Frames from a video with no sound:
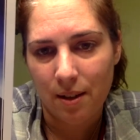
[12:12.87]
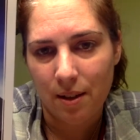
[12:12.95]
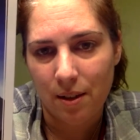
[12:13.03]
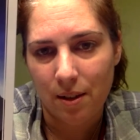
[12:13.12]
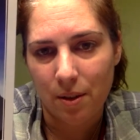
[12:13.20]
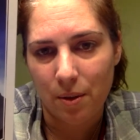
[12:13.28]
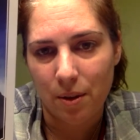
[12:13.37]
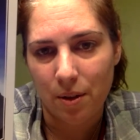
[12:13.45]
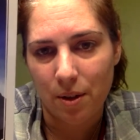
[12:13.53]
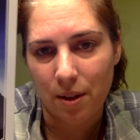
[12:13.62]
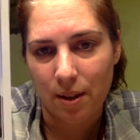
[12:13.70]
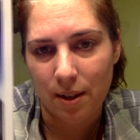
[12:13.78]
Just
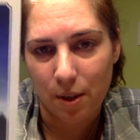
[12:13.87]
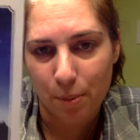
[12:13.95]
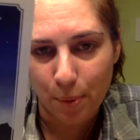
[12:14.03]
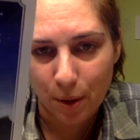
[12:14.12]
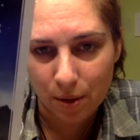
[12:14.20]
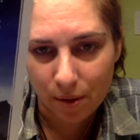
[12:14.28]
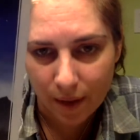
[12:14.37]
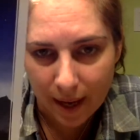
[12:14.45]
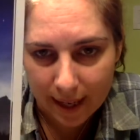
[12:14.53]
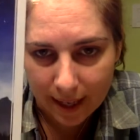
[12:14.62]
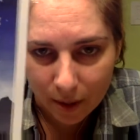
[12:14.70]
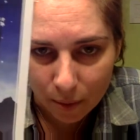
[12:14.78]
gorgeous. And there's birds
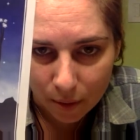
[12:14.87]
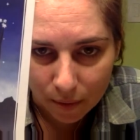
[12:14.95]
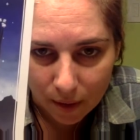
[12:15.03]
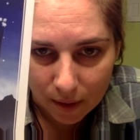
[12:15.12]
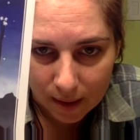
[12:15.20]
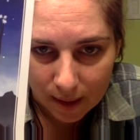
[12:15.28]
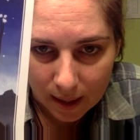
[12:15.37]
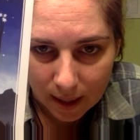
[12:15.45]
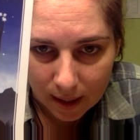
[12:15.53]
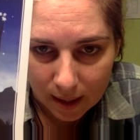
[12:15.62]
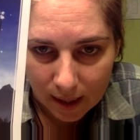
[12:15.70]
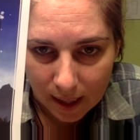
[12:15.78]
flying. I don't know if you can see
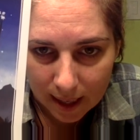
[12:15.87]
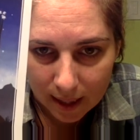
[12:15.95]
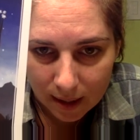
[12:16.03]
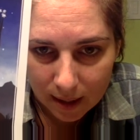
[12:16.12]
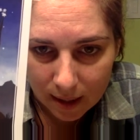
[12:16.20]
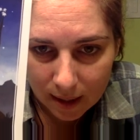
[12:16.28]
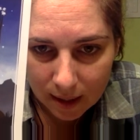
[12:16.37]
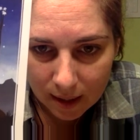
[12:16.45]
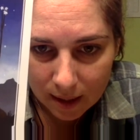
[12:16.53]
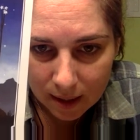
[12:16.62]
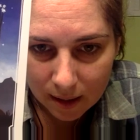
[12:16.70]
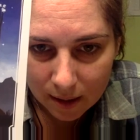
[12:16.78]
in this light.
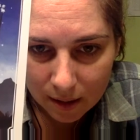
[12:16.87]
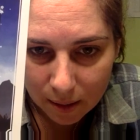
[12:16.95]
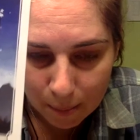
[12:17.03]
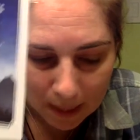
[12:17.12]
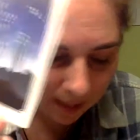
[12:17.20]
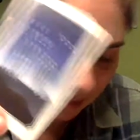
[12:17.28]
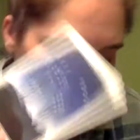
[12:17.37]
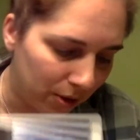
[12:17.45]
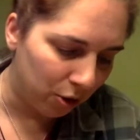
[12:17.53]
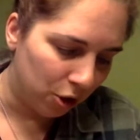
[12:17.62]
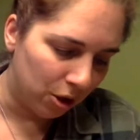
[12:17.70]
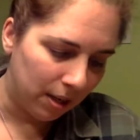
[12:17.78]
So making their
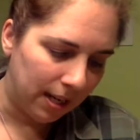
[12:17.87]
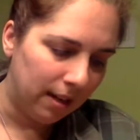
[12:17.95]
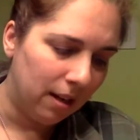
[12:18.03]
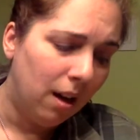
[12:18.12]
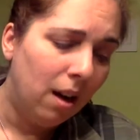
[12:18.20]
journey.